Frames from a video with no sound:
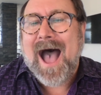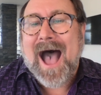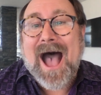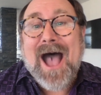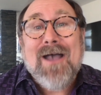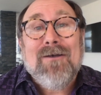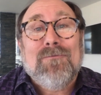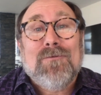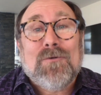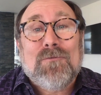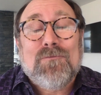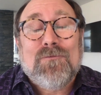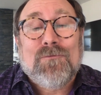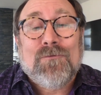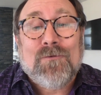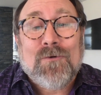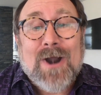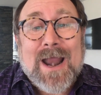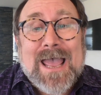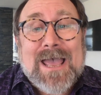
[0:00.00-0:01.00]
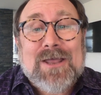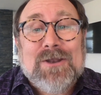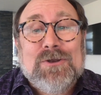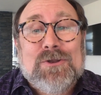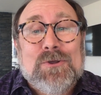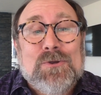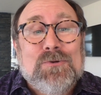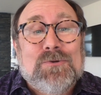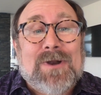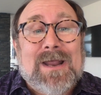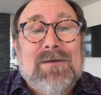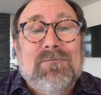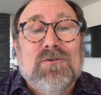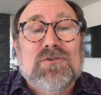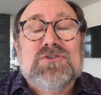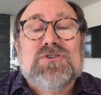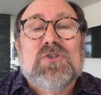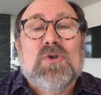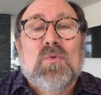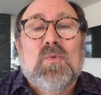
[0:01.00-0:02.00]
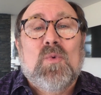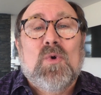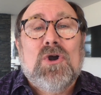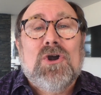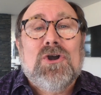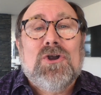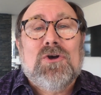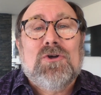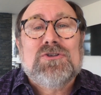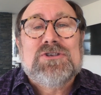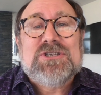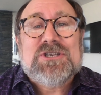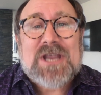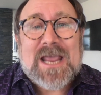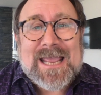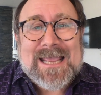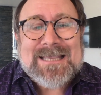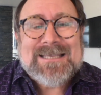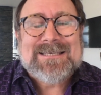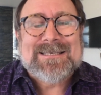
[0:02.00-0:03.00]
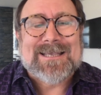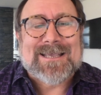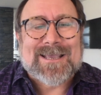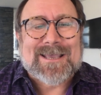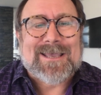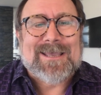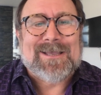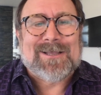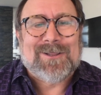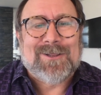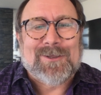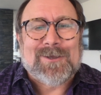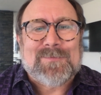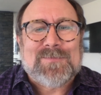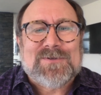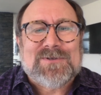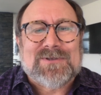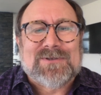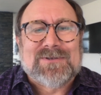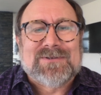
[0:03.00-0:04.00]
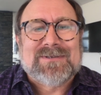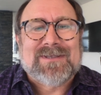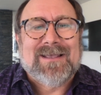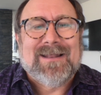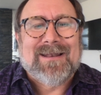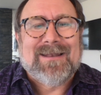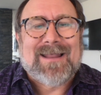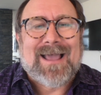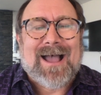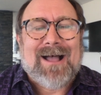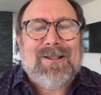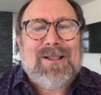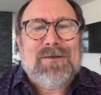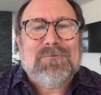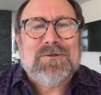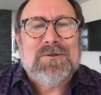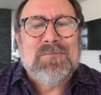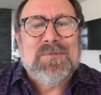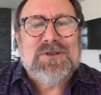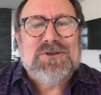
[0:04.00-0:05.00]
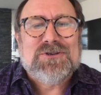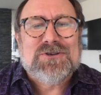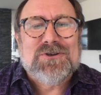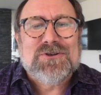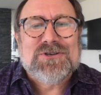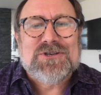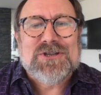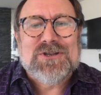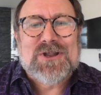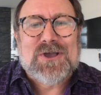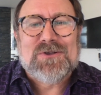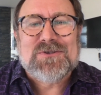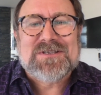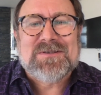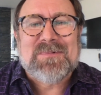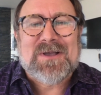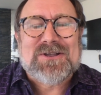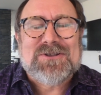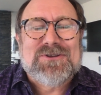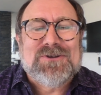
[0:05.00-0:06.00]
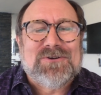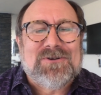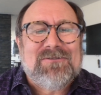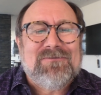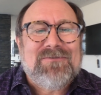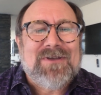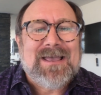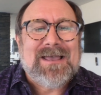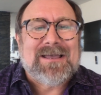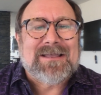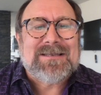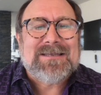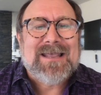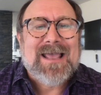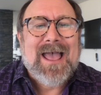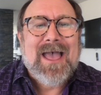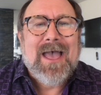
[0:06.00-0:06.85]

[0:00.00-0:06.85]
I have a friend who travels the world chasing eclipses, and I'll have to be sure she knows about your event.